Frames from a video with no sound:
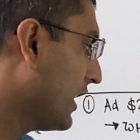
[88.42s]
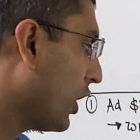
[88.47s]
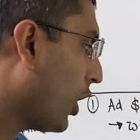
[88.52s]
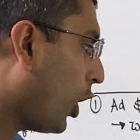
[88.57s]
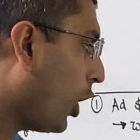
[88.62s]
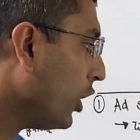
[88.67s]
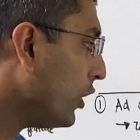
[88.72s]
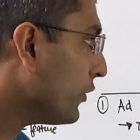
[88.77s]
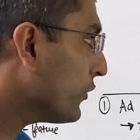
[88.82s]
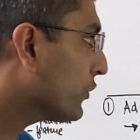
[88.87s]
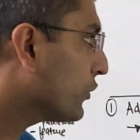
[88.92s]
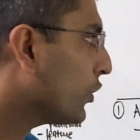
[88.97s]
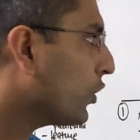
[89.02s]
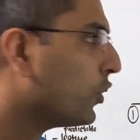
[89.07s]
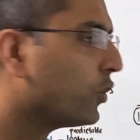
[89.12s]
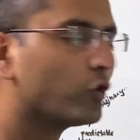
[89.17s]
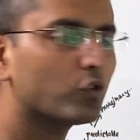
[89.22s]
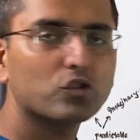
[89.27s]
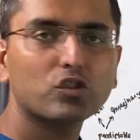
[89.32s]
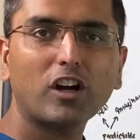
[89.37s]
All of
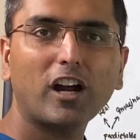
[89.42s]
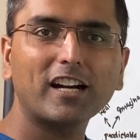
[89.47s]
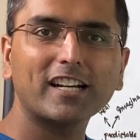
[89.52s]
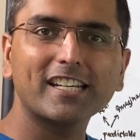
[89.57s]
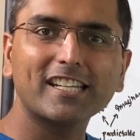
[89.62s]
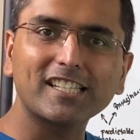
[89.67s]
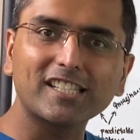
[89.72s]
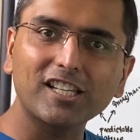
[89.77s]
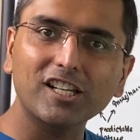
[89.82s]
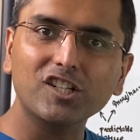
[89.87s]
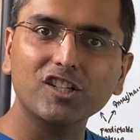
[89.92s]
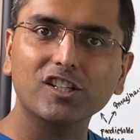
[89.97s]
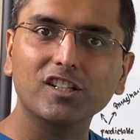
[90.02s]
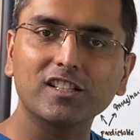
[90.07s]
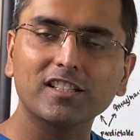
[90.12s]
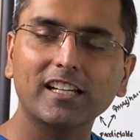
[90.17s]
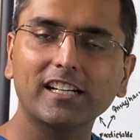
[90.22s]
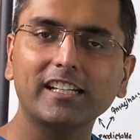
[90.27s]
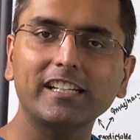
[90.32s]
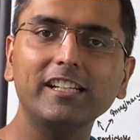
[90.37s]
those are decisions
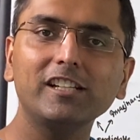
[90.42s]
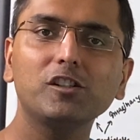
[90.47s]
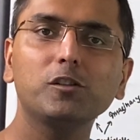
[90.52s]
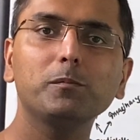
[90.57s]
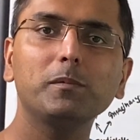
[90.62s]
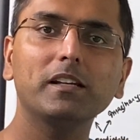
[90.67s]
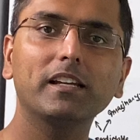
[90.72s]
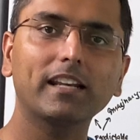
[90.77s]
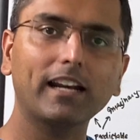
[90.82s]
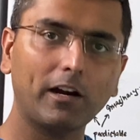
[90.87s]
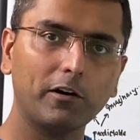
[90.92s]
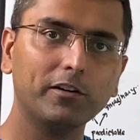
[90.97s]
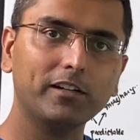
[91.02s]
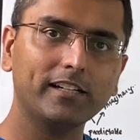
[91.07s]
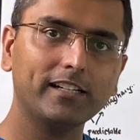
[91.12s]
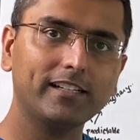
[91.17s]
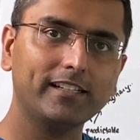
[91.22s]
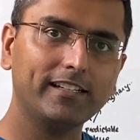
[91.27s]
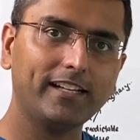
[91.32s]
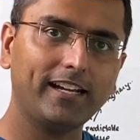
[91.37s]
that need to be grounded
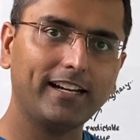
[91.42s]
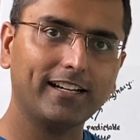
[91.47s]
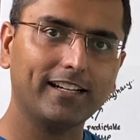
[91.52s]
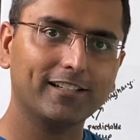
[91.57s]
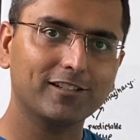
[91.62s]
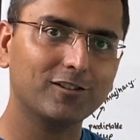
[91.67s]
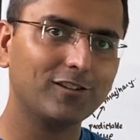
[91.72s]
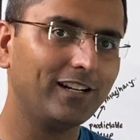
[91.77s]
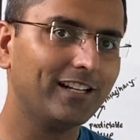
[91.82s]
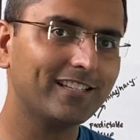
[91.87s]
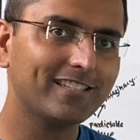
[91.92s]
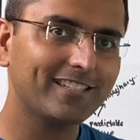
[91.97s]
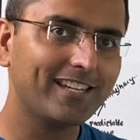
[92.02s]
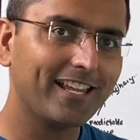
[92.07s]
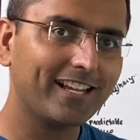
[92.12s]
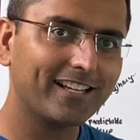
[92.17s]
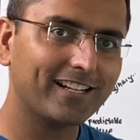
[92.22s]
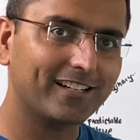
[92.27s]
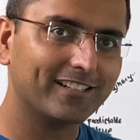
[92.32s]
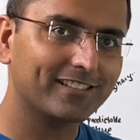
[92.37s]
in data. So let's
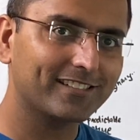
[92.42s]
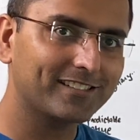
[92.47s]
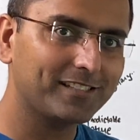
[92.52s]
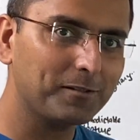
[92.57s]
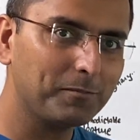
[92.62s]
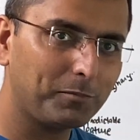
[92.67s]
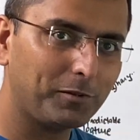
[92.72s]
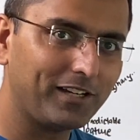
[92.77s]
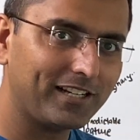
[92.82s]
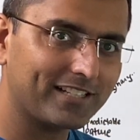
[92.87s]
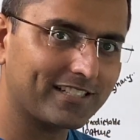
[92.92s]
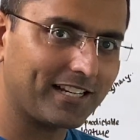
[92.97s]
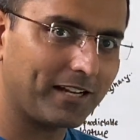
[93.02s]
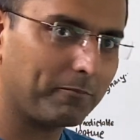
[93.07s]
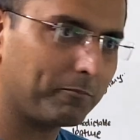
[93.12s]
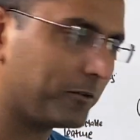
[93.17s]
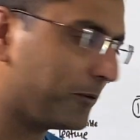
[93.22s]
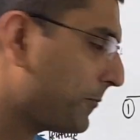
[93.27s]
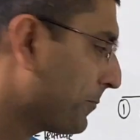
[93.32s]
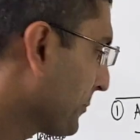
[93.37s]
take a simple
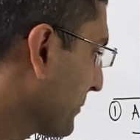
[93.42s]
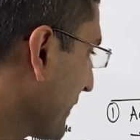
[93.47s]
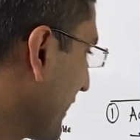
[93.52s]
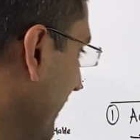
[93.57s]
example.